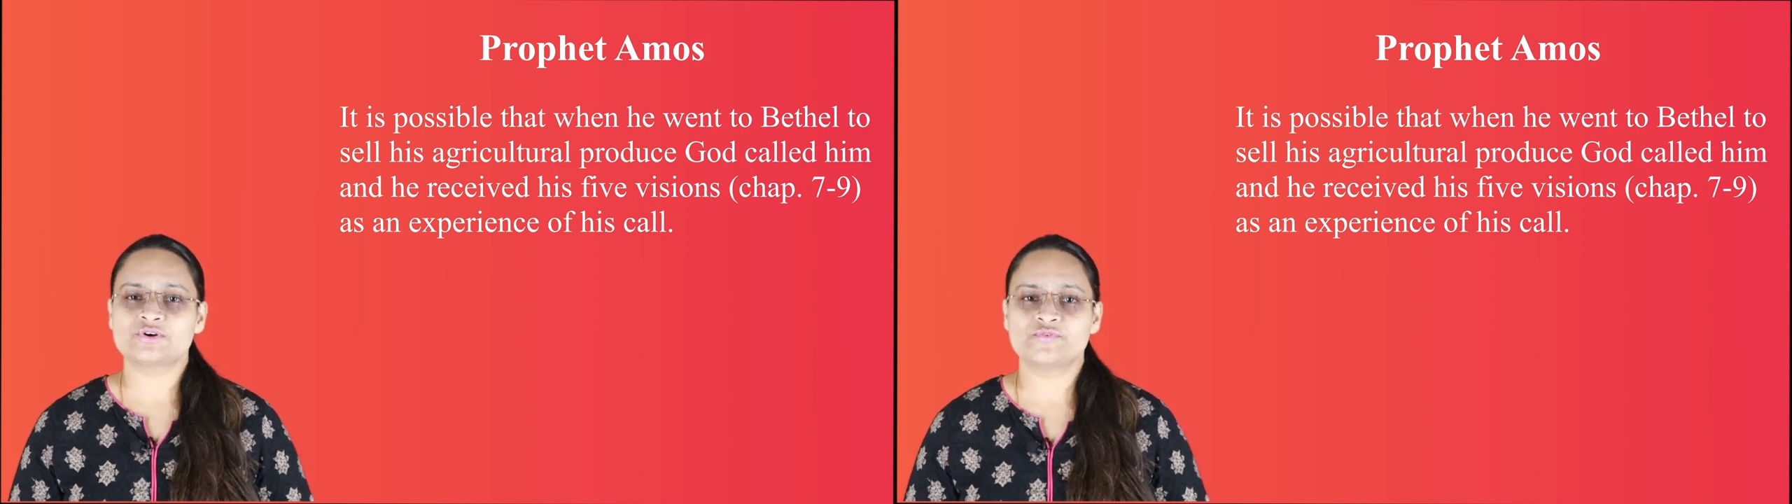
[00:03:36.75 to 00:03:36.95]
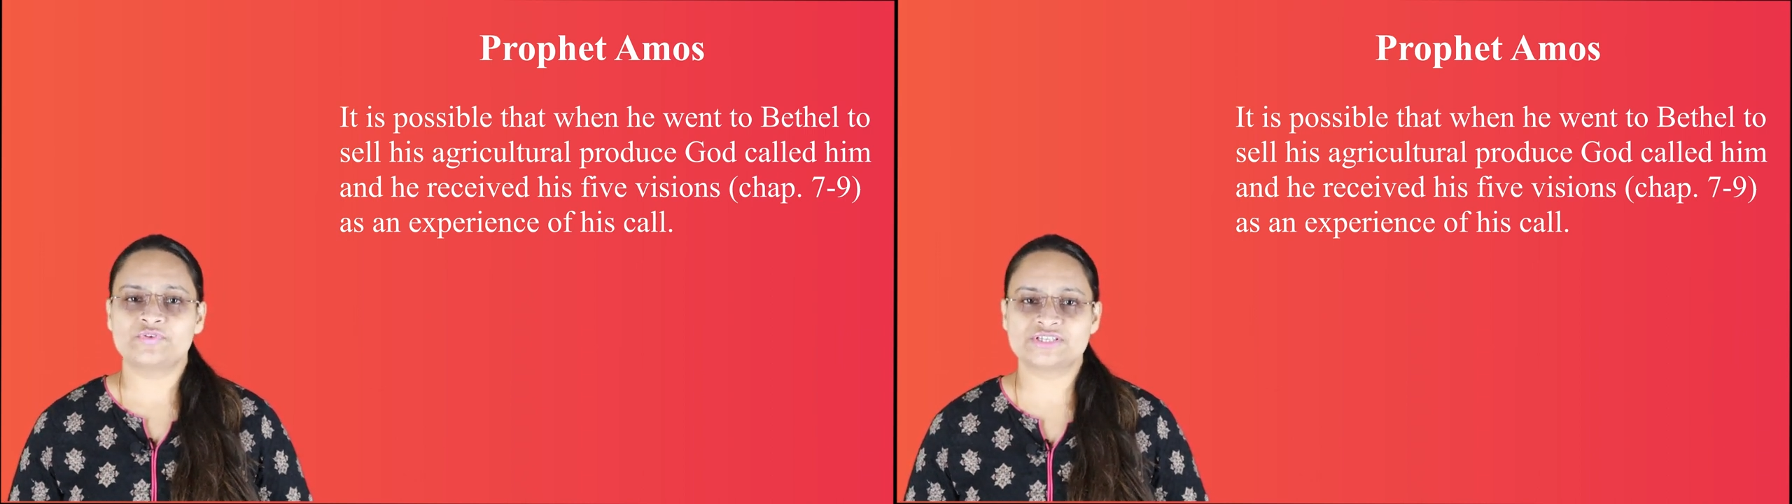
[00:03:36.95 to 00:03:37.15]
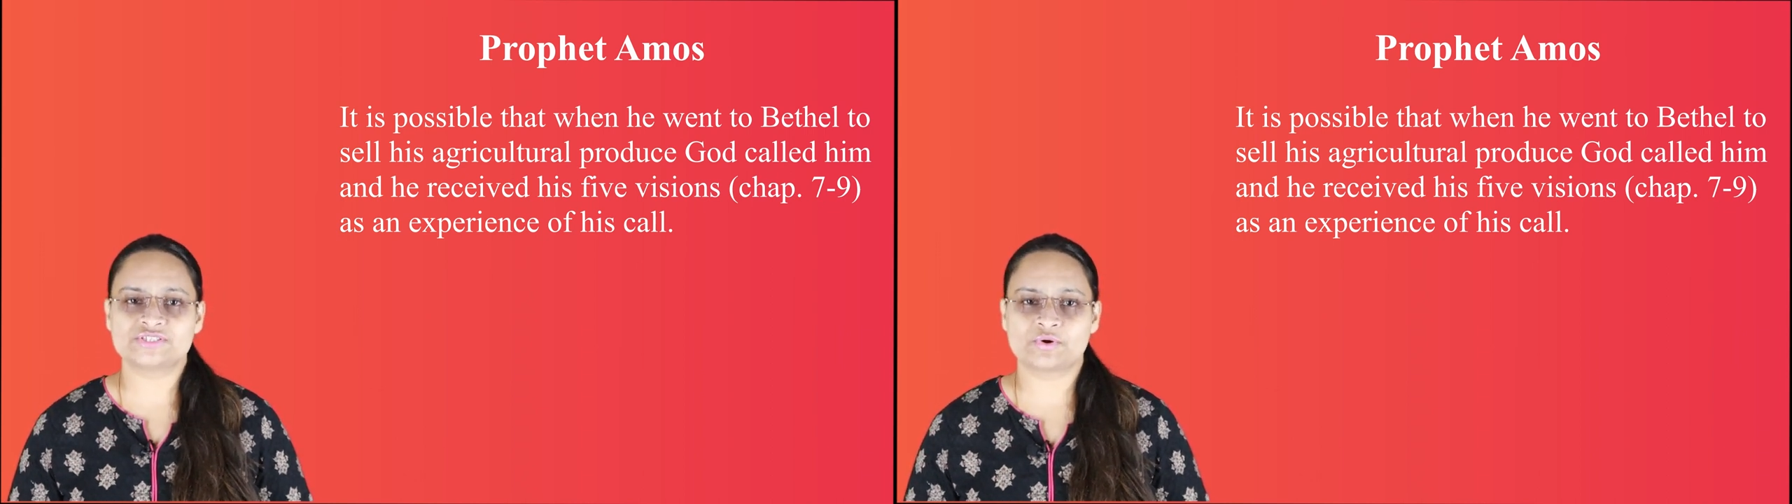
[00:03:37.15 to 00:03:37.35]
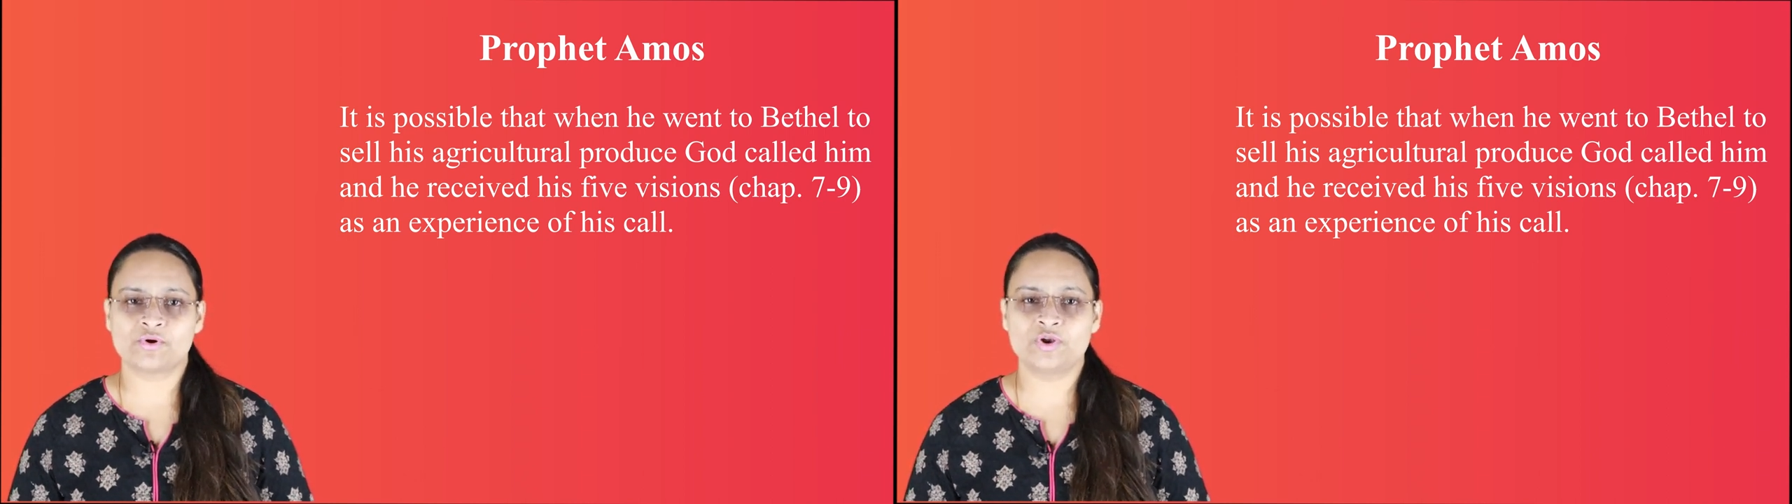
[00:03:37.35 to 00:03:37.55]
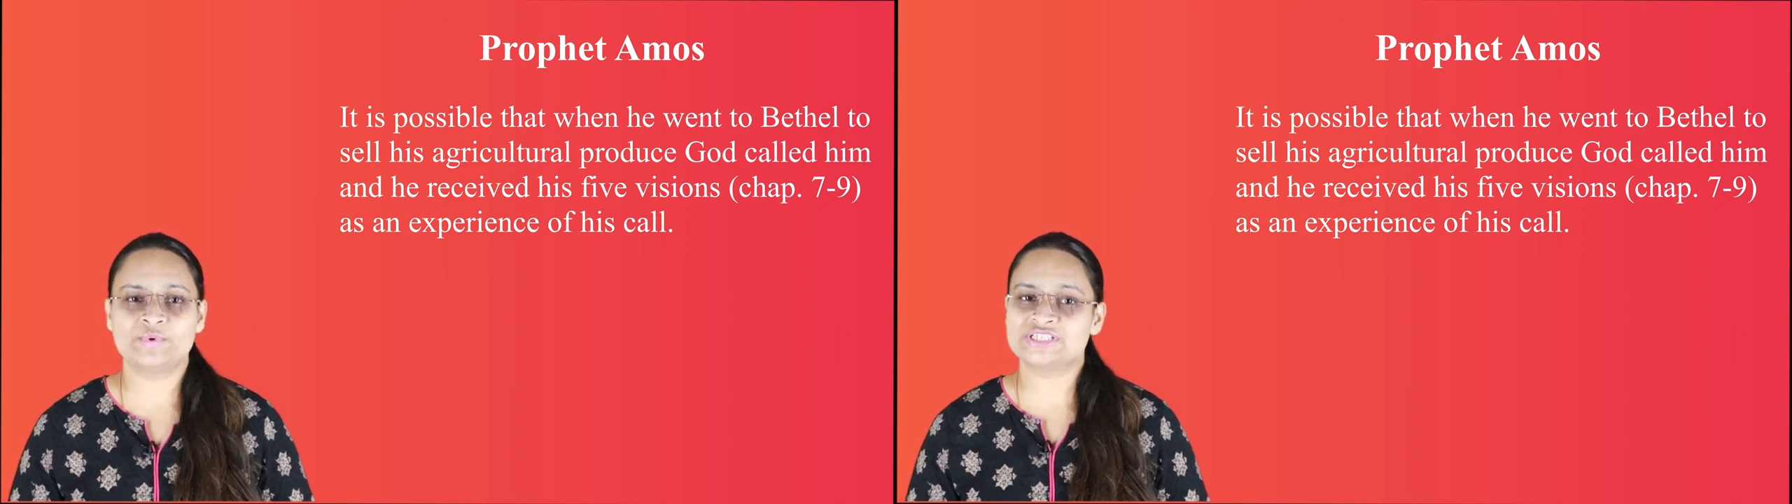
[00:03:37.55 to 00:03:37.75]
of his
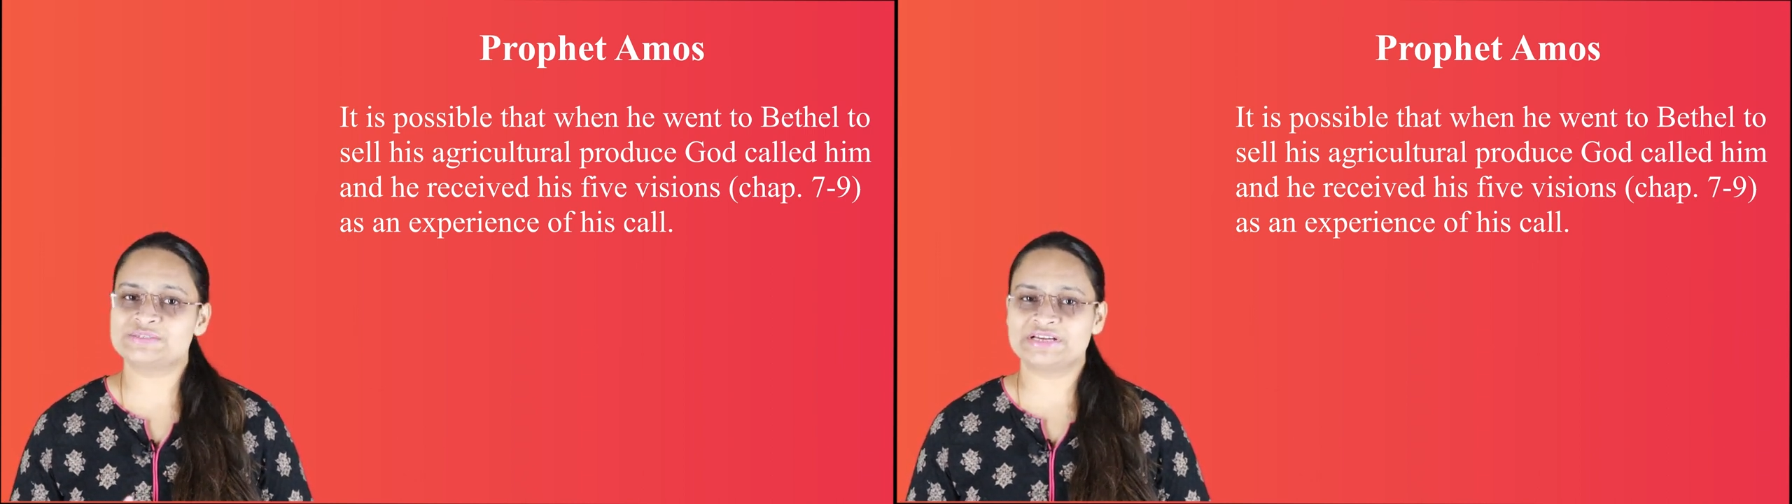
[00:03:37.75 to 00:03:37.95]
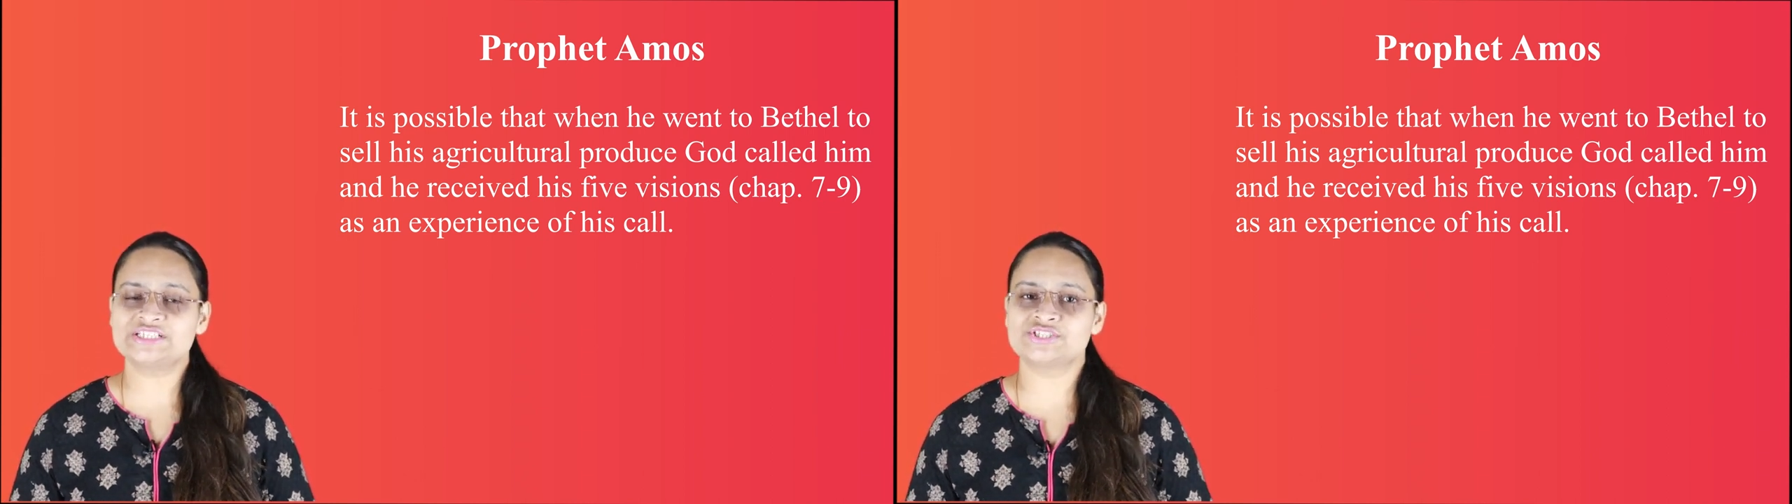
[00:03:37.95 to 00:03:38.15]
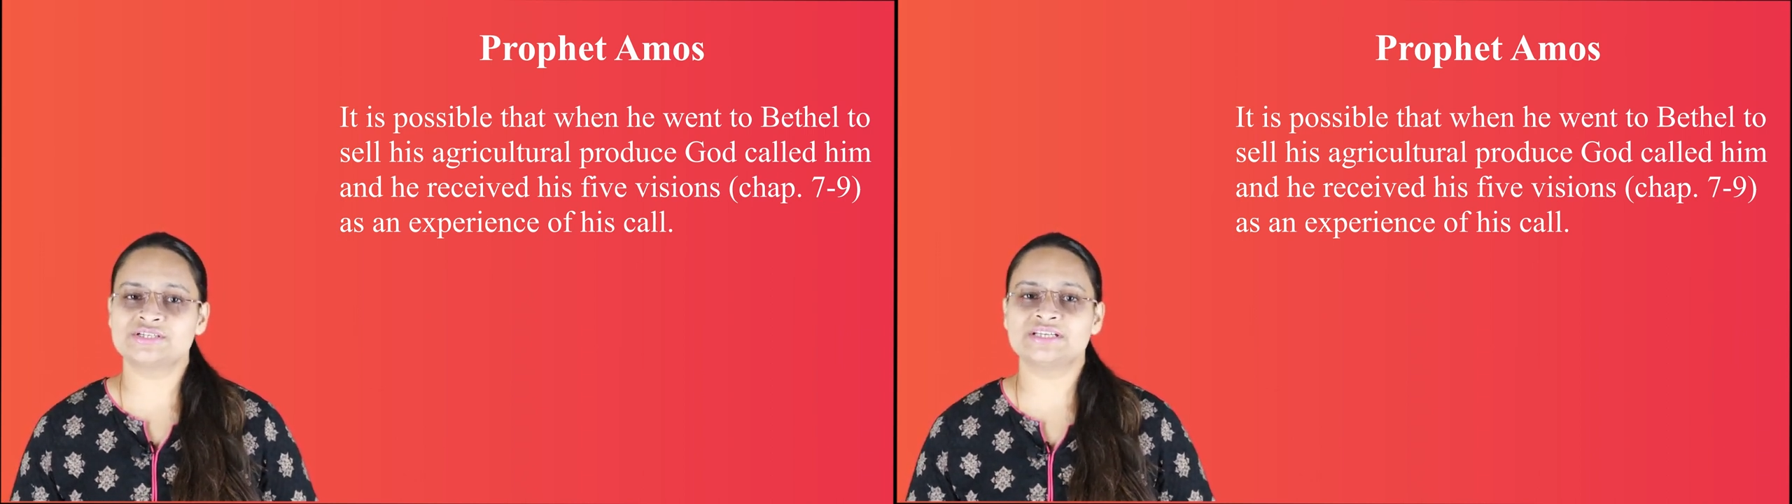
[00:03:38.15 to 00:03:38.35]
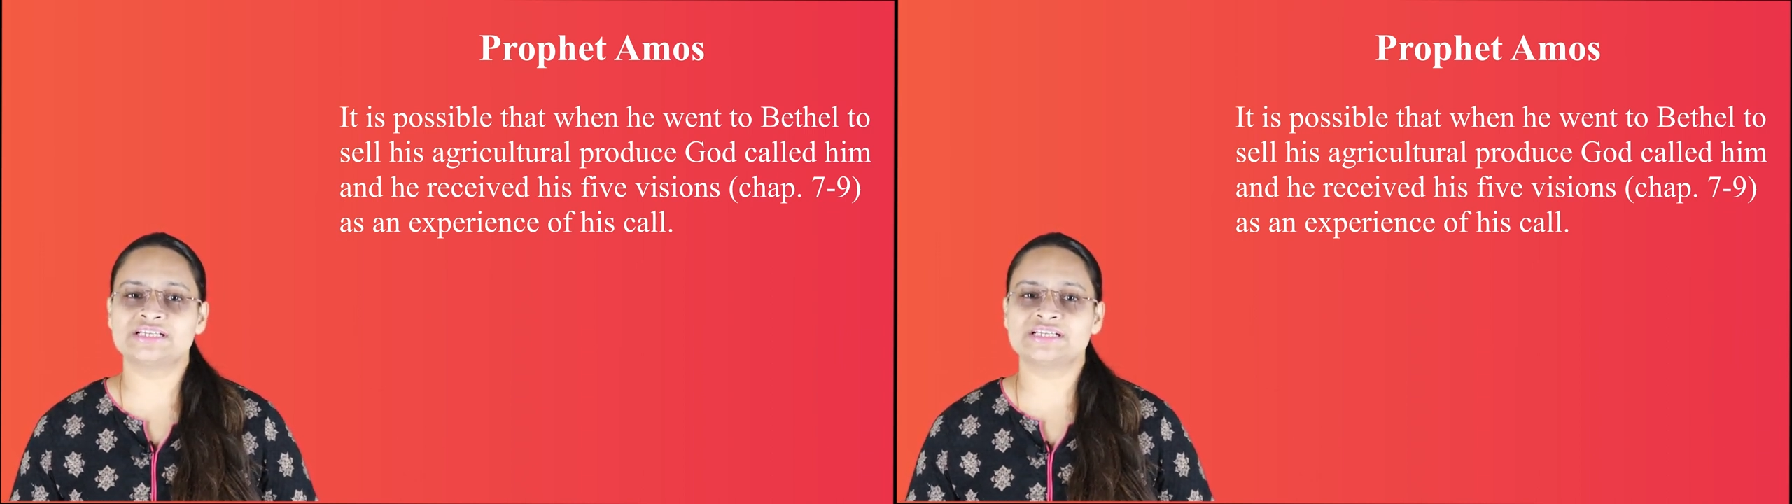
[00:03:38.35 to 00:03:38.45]
call which is mentioned